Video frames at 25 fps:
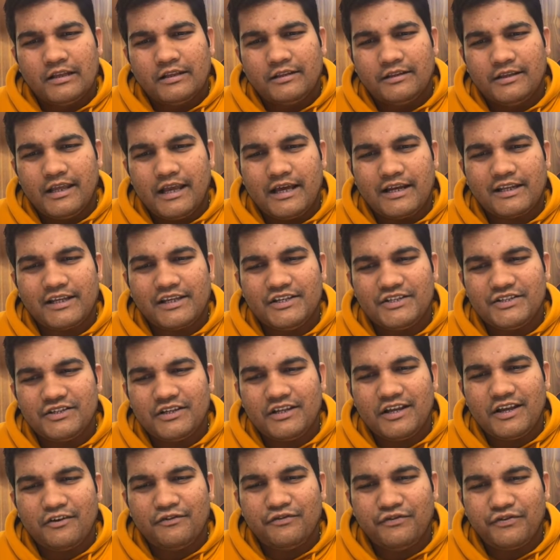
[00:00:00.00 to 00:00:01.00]
They are
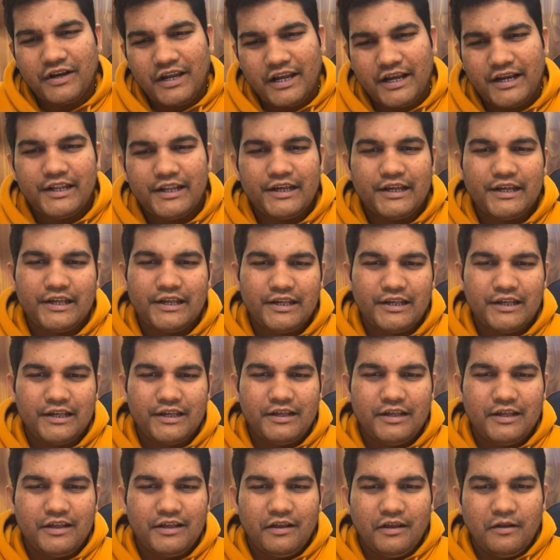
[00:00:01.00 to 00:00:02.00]
easily afraid
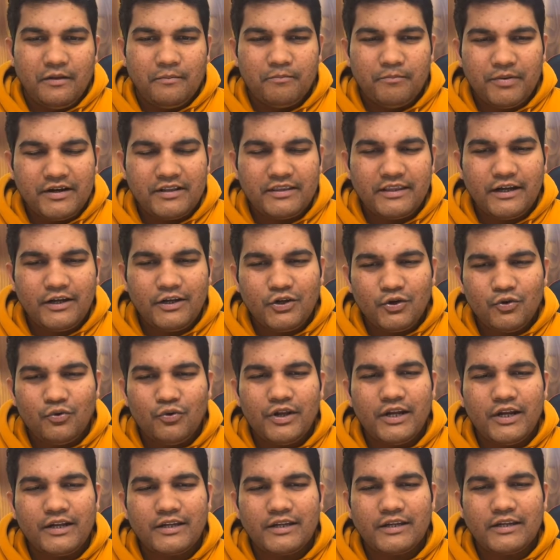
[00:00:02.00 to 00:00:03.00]
but they do
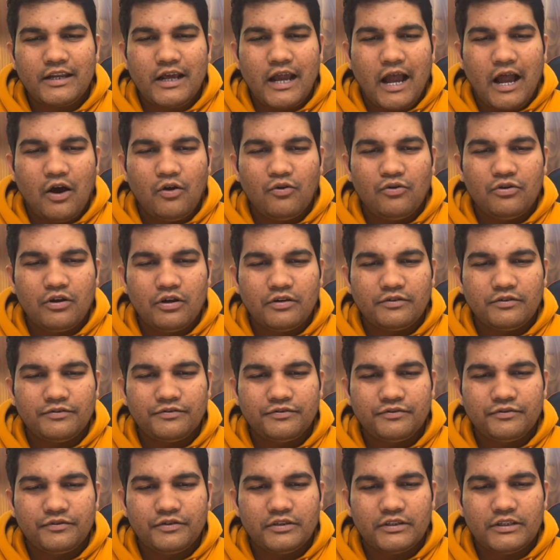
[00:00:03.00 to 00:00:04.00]
it out
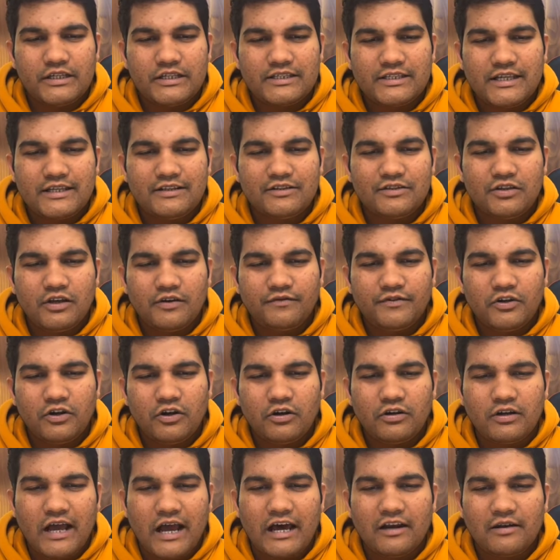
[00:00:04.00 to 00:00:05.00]
of the sense of
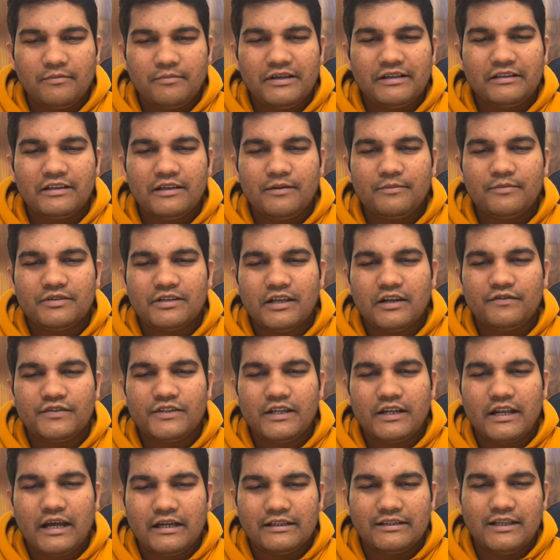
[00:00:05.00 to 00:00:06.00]
not harming themselves
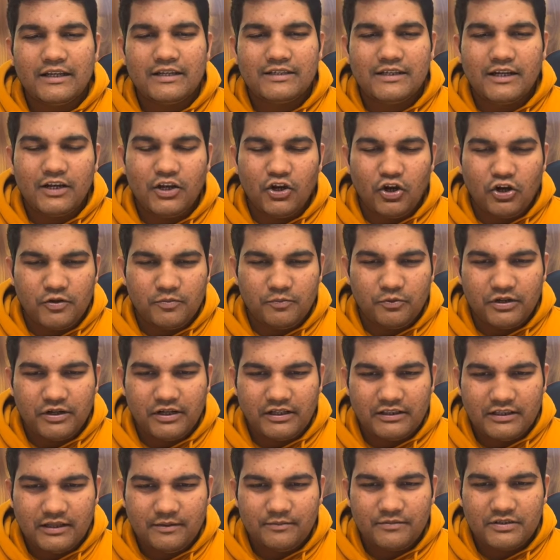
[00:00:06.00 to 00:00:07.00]
and others and not
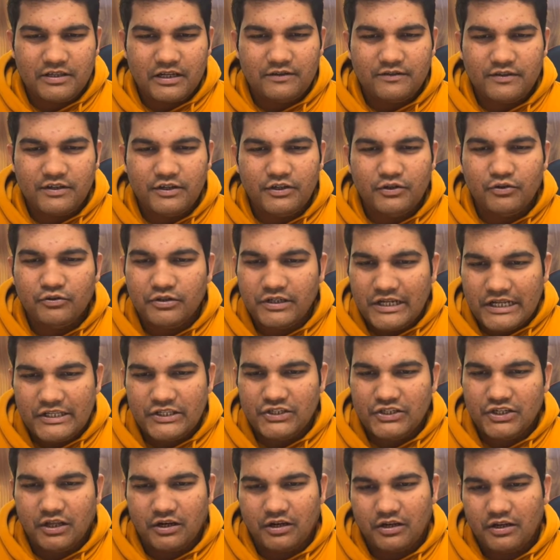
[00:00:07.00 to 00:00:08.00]
putting themselves into
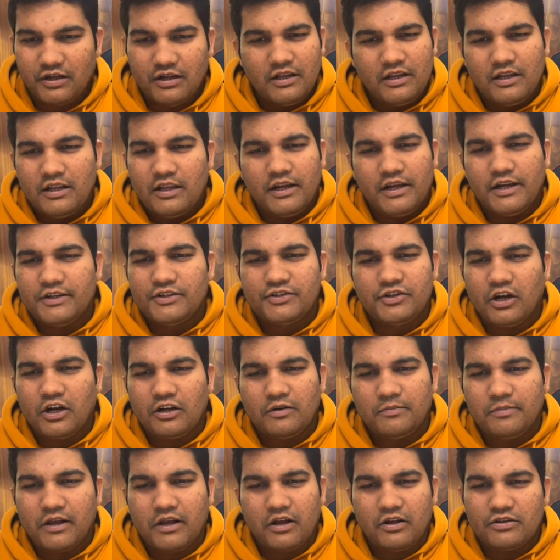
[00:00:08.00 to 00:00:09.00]
danger it's
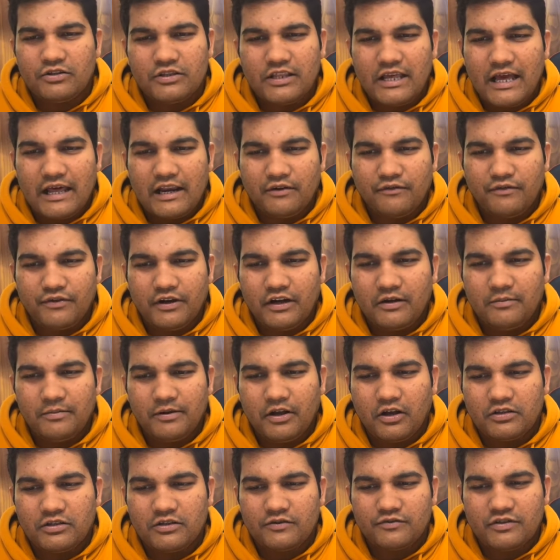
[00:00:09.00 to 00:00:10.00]
not because they are afraid
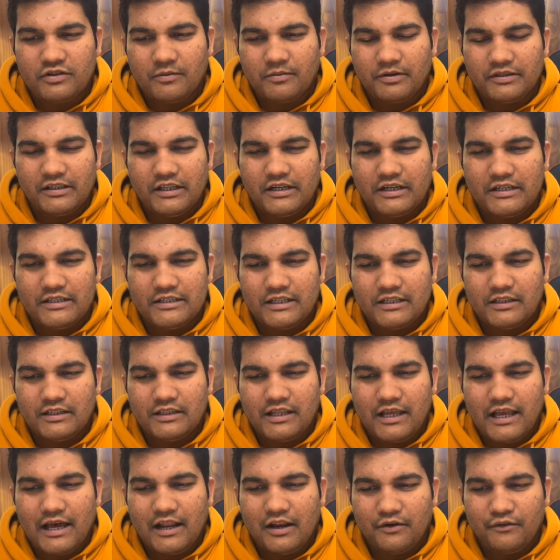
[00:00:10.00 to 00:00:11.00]
because of some other reason
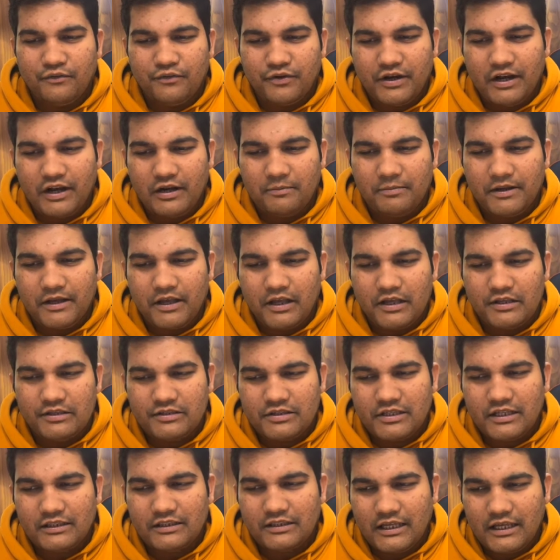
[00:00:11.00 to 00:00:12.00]
they are afraid because
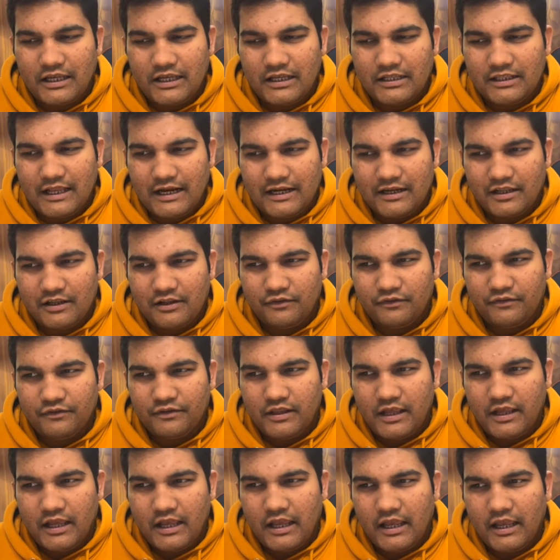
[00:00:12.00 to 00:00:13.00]
they think that if
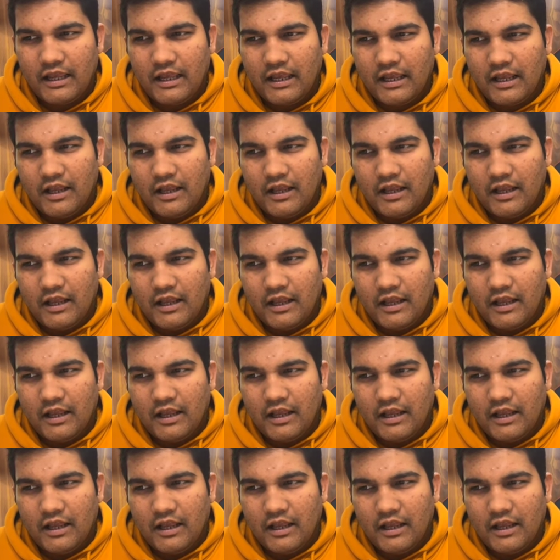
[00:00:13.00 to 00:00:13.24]
they